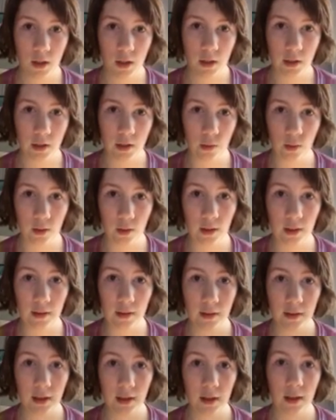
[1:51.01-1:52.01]
So it
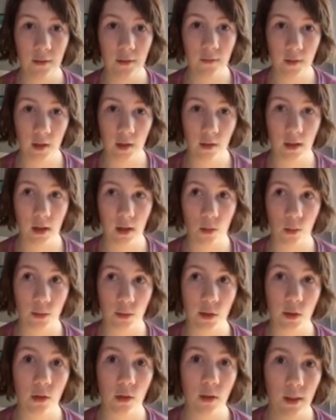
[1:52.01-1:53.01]
is a very
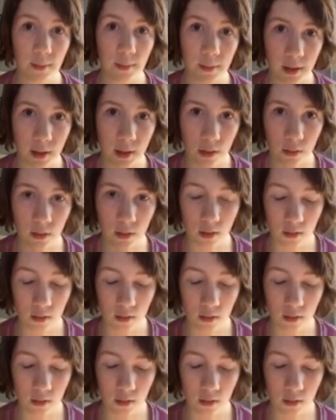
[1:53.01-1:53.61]
original episode.